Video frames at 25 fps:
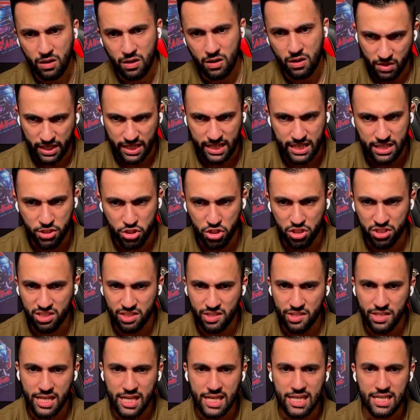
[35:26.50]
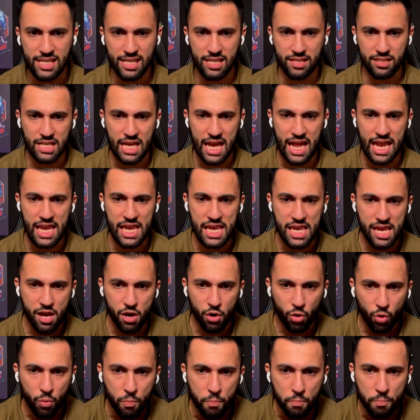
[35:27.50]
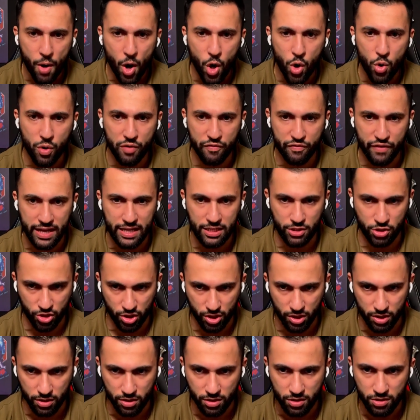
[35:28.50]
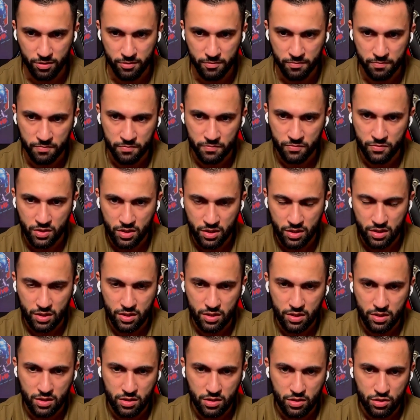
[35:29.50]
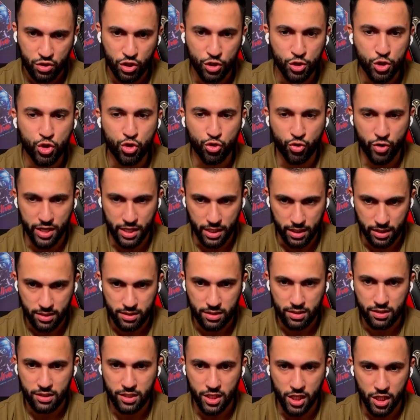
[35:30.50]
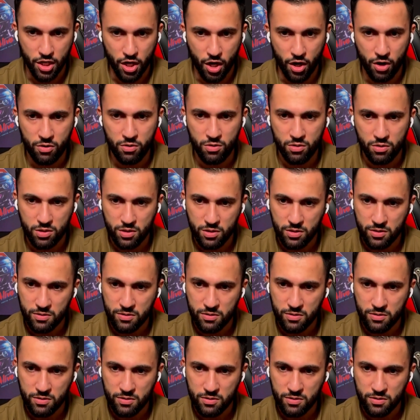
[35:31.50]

He just needed a little motivation to drink, you know?